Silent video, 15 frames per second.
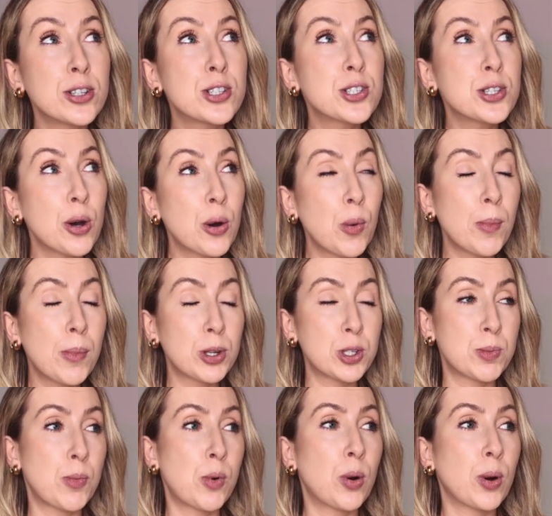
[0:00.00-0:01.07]
so
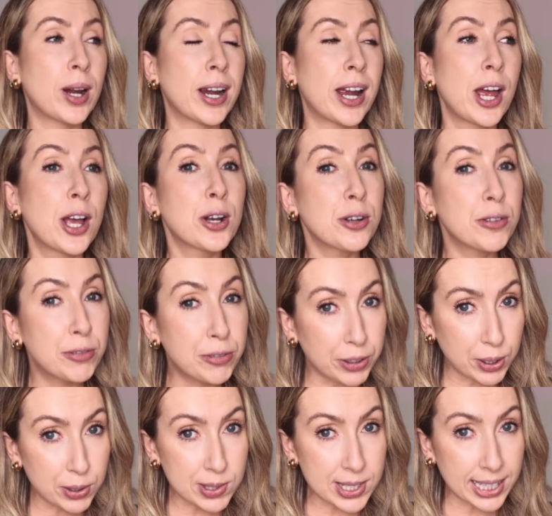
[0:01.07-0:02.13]
much more
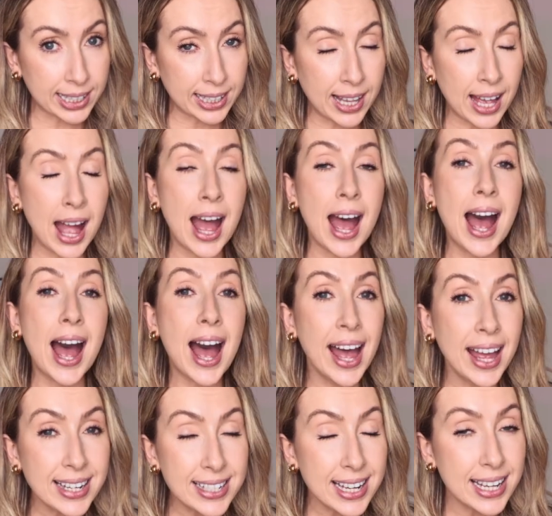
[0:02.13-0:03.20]
confusing and